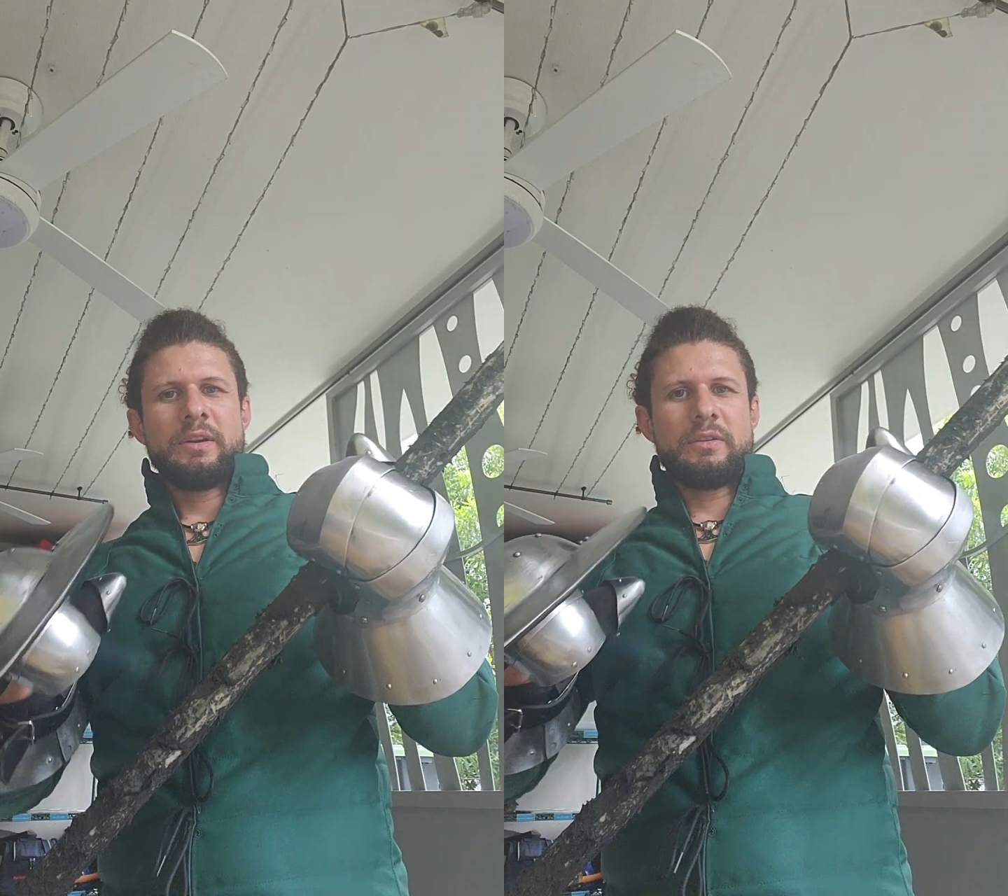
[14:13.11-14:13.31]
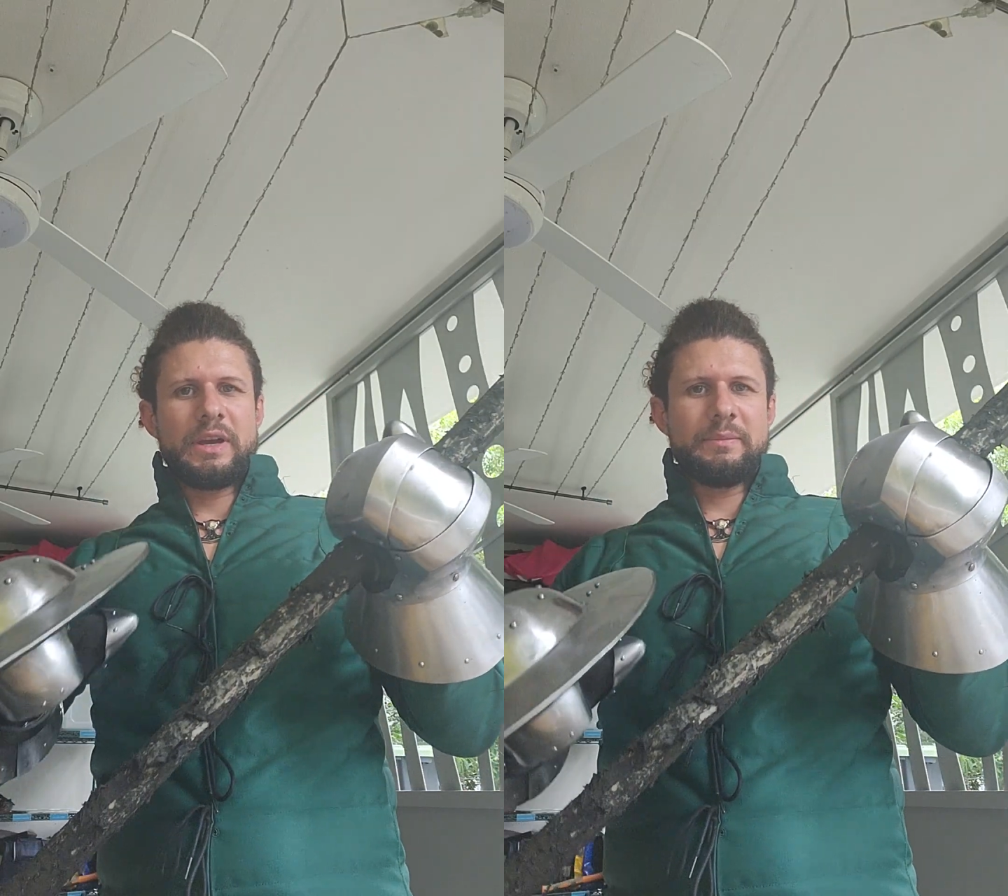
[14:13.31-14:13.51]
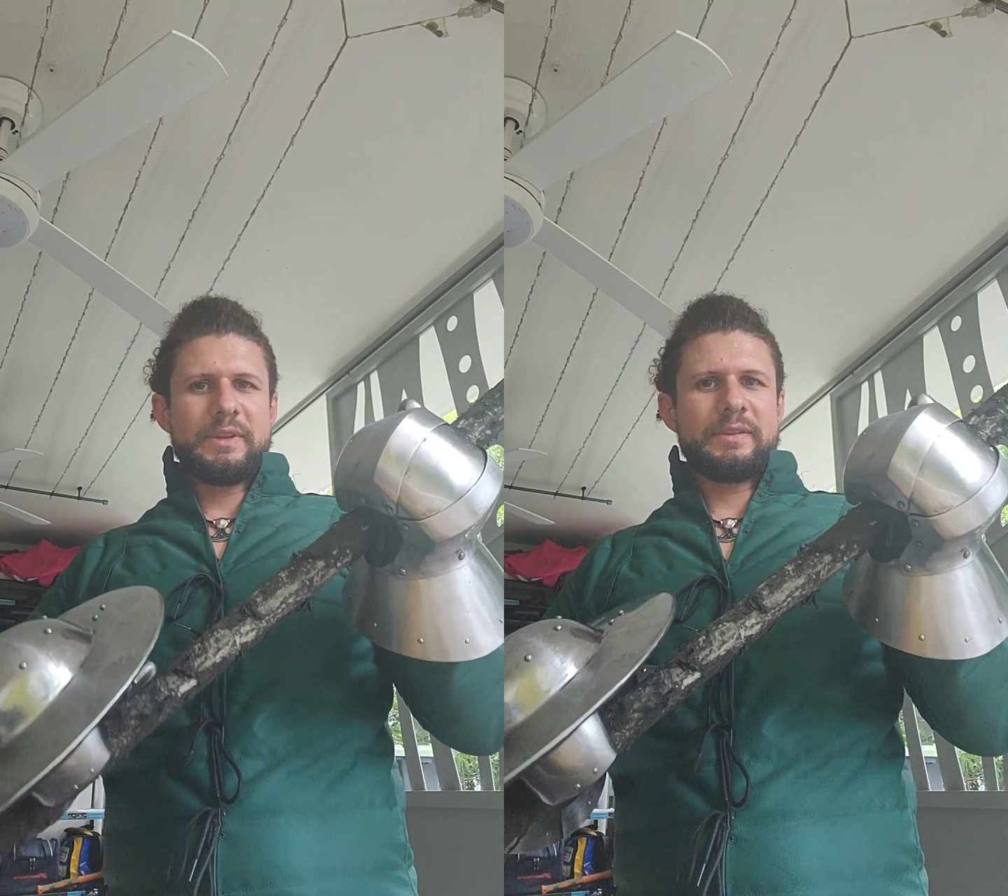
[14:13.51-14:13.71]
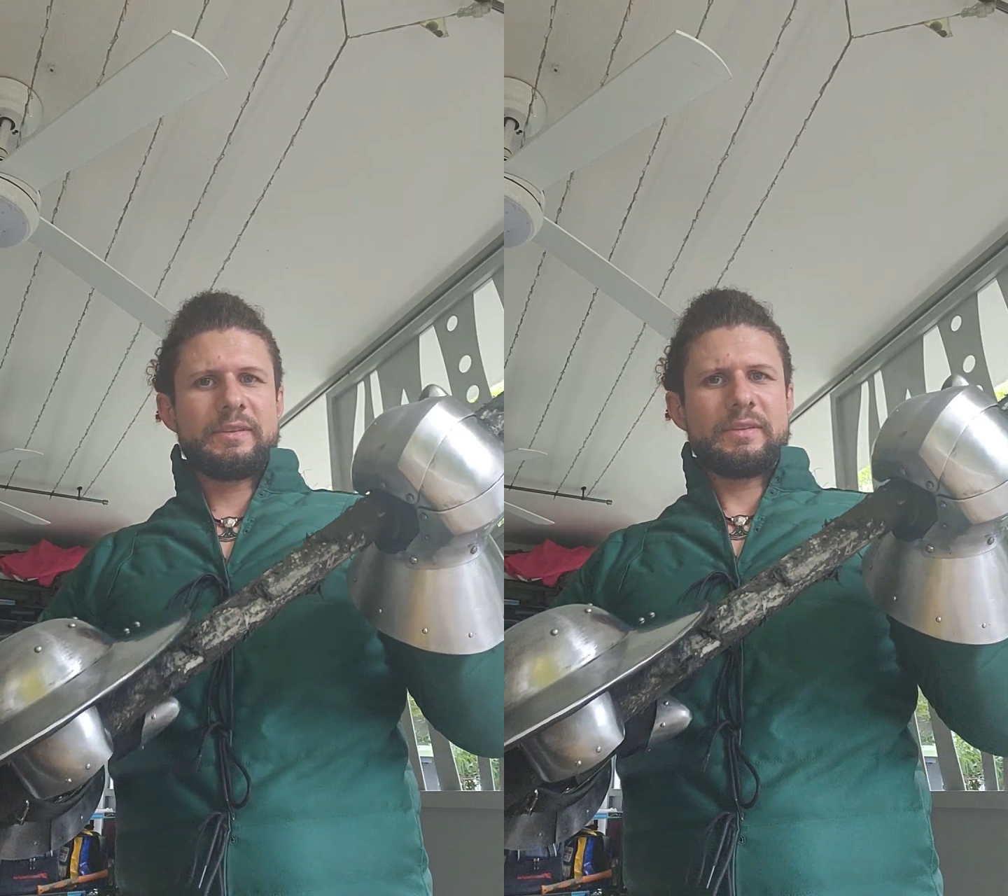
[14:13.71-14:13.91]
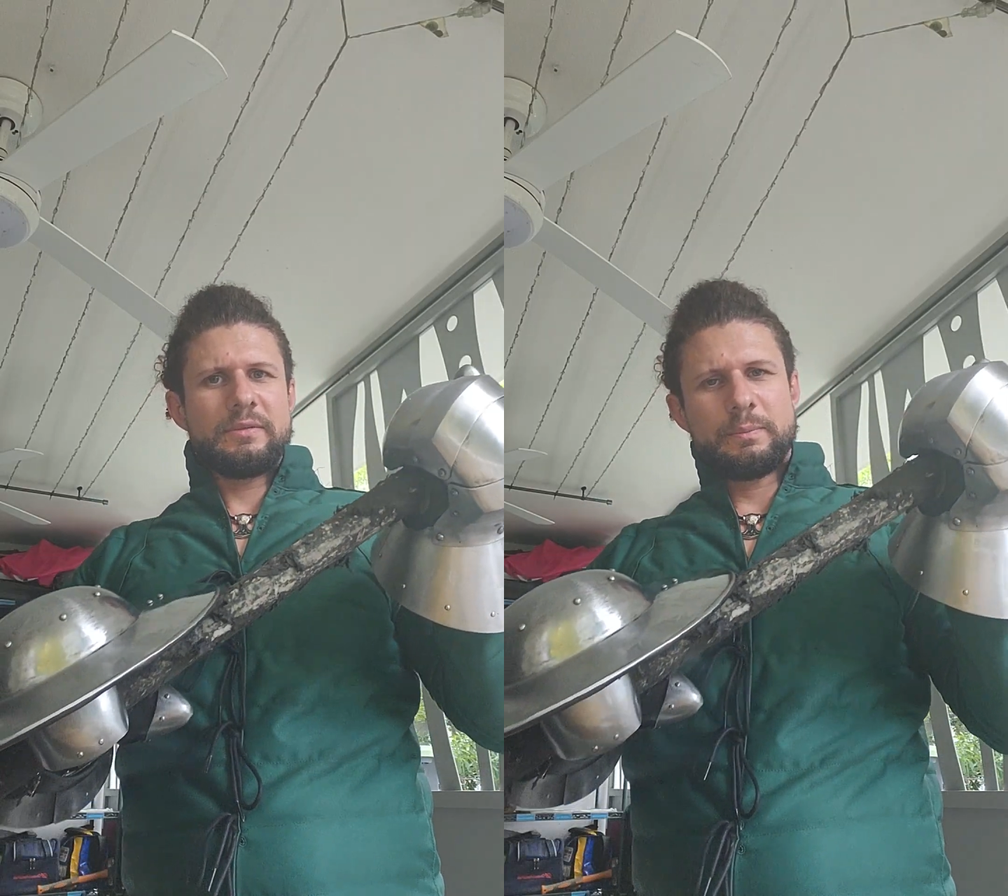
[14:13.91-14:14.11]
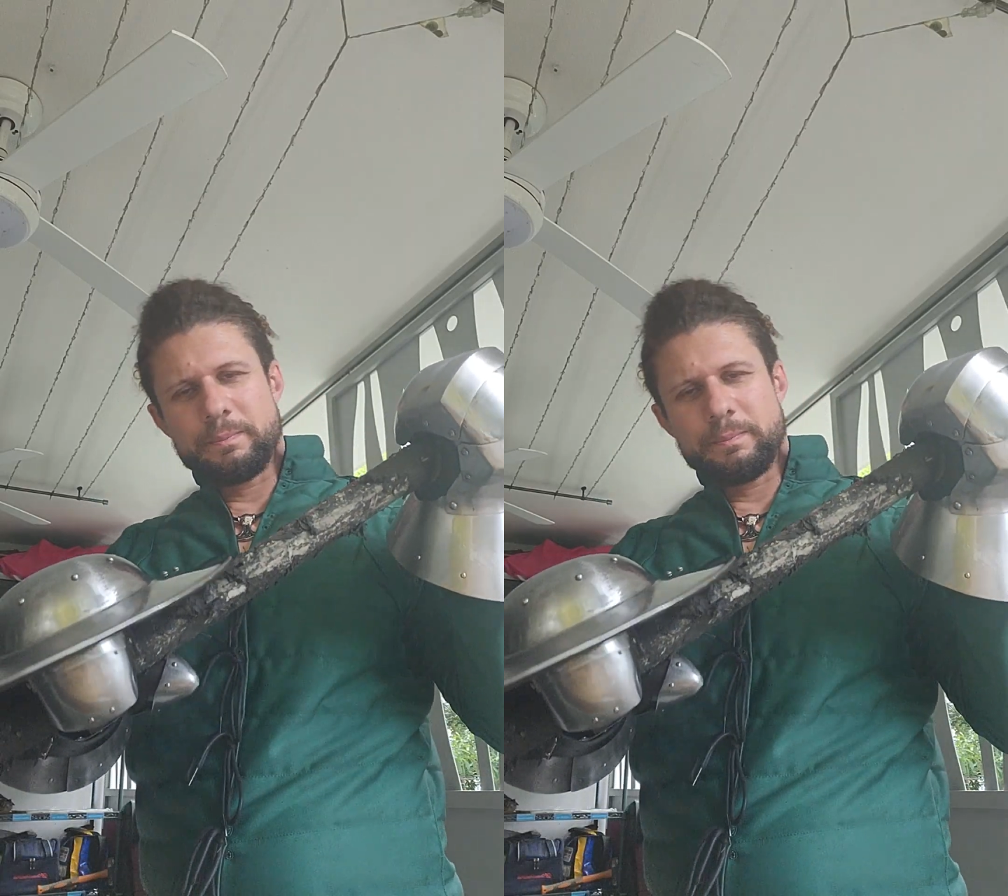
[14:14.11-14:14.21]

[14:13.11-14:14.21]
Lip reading: grab this,